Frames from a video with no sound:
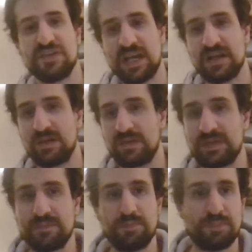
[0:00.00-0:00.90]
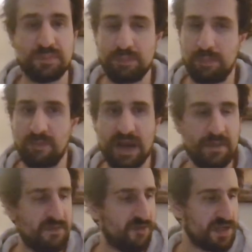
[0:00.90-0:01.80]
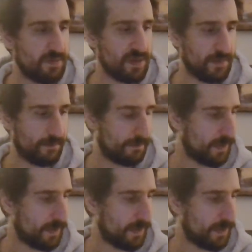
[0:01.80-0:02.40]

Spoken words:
together way before WWE.